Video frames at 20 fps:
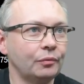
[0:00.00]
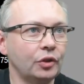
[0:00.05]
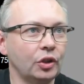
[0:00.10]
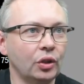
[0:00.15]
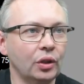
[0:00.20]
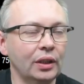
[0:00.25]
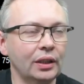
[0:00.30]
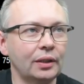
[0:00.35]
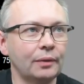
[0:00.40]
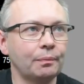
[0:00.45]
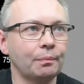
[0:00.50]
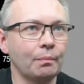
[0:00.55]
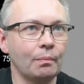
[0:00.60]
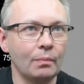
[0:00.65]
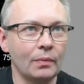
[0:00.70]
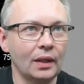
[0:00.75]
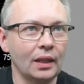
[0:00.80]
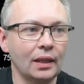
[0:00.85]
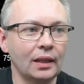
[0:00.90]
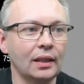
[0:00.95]
torque
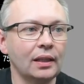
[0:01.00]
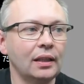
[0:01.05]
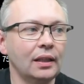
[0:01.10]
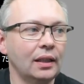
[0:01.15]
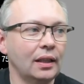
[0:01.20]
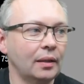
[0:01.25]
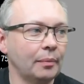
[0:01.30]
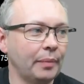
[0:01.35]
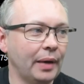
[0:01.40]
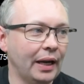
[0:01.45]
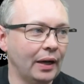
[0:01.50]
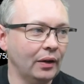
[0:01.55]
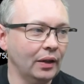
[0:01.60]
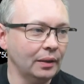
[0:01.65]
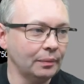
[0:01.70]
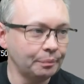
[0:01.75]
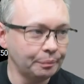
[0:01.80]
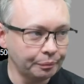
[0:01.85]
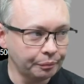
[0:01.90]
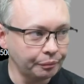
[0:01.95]
power,
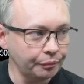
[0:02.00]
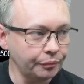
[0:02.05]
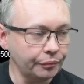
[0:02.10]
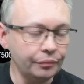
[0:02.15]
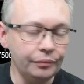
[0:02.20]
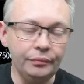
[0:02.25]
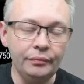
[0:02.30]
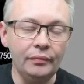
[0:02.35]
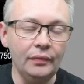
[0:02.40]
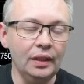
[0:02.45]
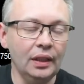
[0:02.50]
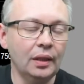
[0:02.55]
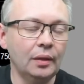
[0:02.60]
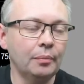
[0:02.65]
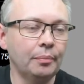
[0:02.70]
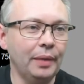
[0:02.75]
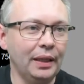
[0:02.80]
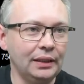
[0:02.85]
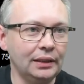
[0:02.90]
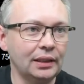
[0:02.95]

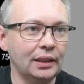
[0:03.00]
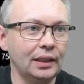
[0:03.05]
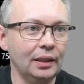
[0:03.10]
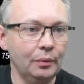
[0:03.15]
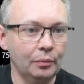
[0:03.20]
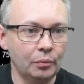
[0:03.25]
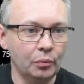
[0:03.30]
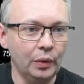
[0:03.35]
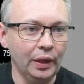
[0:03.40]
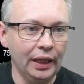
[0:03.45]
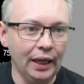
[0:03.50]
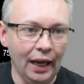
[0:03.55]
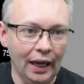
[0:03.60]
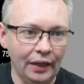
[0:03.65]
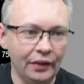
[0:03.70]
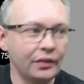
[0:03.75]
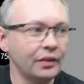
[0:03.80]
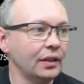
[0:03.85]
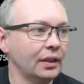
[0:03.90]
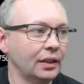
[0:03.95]
basically we
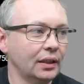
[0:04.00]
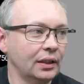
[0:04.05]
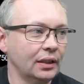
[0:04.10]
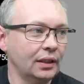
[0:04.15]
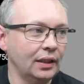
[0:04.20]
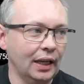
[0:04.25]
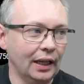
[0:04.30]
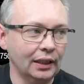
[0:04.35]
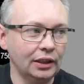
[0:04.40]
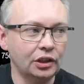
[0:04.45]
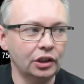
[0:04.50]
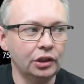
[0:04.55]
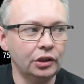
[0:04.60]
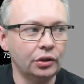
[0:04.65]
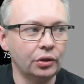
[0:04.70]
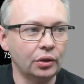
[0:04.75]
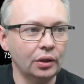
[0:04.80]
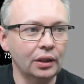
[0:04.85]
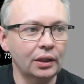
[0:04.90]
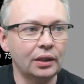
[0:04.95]
get the axle
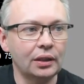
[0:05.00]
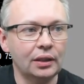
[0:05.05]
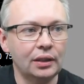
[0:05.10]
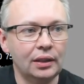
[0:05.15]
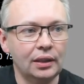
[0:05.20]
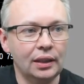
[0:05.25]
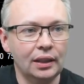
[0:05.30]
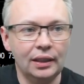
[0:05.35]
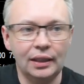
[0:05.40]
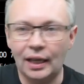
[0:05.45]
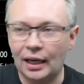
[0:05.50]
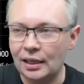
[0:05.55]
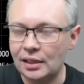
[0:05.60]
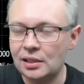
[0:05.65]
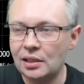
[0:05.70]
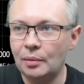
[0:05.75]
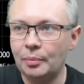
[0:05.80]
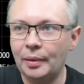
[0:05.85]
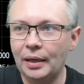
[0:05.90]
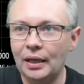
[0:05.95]
torque and the
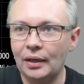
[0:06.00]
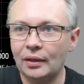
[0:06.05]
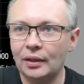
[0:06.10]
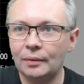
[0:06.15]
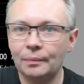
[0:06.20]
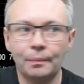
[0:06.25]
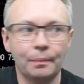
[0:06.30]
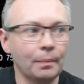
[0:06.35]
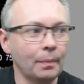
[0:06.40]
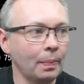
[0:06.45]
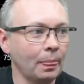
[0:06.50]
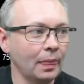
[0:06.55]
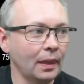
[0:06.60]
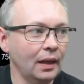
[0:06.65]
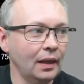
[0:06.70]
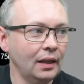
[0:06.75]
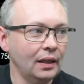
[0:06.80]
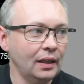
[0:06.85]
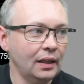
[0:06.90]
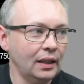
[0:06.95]
axle power.
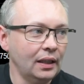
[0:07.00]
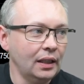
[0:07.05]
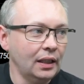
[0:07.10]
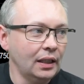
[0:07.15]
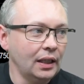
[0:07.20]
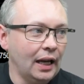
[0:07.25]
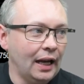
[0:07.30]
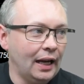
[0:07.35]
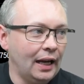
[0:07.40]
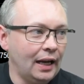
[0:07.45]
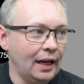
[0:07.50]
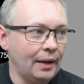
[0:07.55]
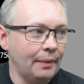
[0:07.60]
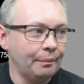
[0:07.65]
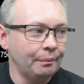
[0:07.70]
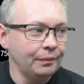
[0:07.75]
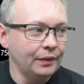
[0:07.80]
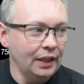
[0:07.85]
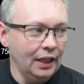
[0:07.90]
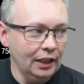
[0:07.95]

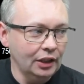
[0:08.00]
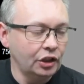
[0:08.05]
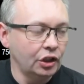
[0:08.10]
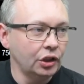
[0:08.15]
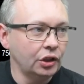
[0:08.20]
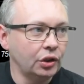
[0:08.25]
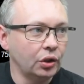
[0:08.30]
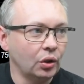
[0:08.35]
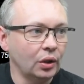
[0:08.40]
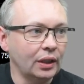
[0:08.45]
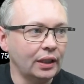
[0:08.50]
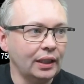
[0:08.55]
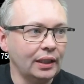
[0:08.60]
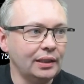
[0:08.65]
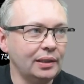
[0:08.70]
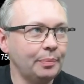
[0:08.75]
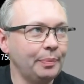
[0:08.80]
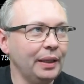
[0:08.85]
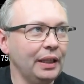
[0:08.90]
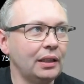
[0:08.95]
The axle torque is a
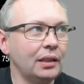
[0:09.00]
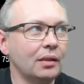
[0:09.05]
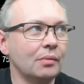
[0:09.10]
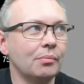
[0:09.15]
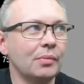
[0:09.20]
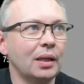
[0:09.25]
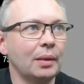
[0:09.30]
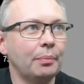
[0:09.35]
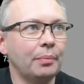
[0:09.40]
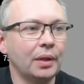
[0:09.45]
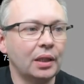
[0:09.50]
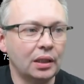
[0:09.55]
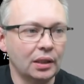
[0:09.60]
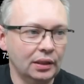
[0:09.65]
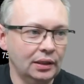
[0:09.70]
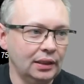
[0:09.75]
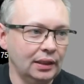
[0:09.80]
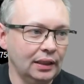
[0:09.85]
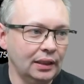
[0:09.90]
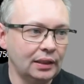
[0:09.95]
big number
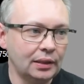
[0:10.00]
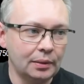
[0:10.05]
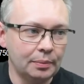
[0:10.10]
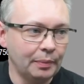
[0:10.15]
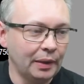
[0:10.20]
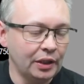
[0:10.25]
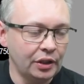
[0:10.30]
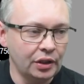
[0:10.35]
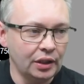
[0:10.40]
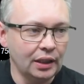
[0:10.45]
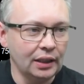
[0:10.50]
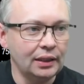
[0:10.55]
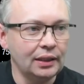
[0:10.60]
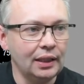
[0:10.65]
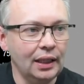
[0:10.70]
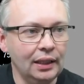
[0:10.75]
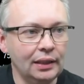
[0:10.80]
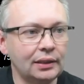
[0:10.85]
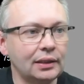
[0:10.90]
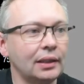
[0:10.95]
because it's measured at the
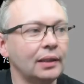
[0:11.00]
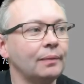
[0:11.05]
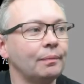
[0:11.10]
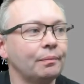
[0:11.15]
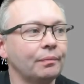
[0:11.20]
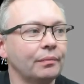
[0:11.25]
axle.